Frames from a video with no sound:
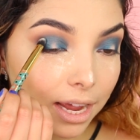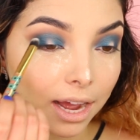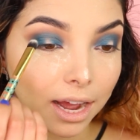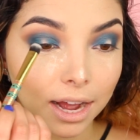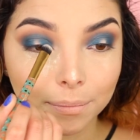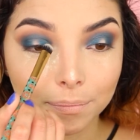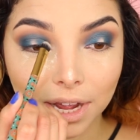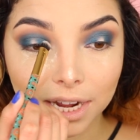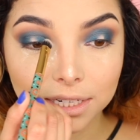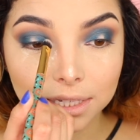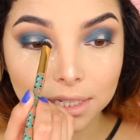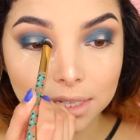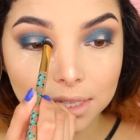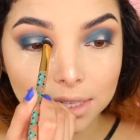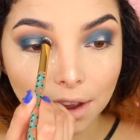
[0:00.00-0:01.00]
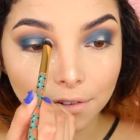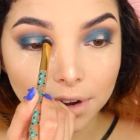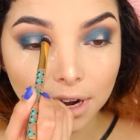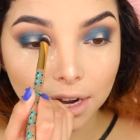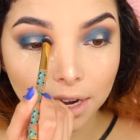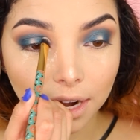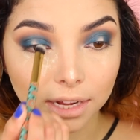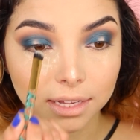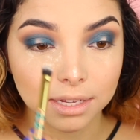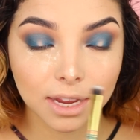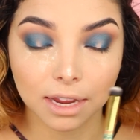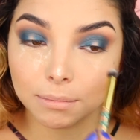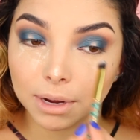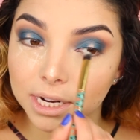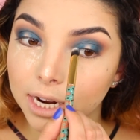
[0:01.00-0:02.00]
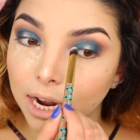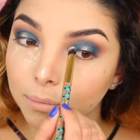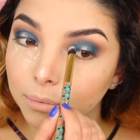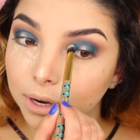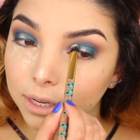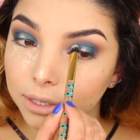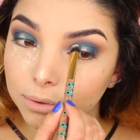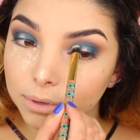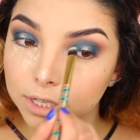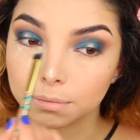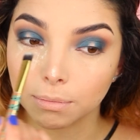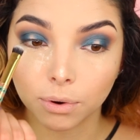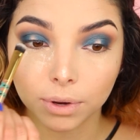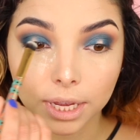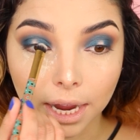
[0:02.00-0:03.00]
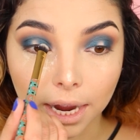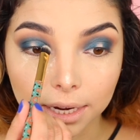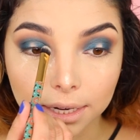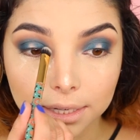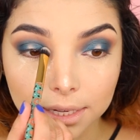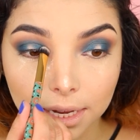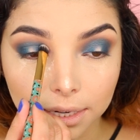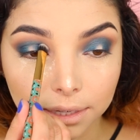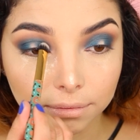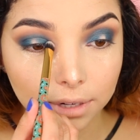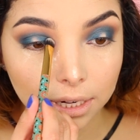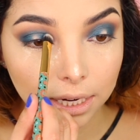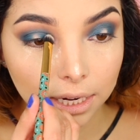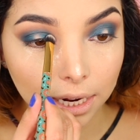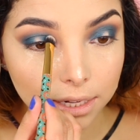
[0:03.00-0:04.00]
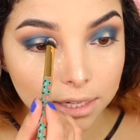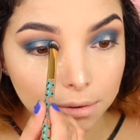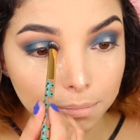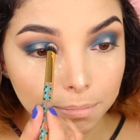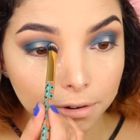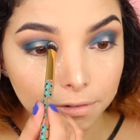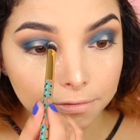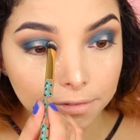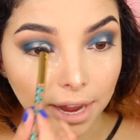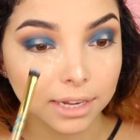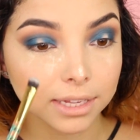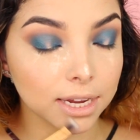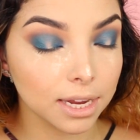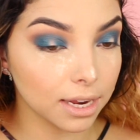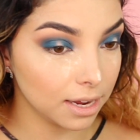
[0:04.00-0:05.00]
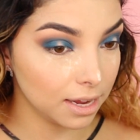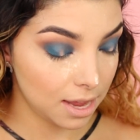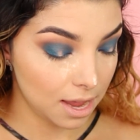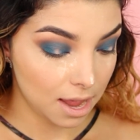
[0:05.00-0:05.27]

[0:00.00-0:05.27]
I just definitely like to take my time when I do a smoky eye because I really like to perfect it.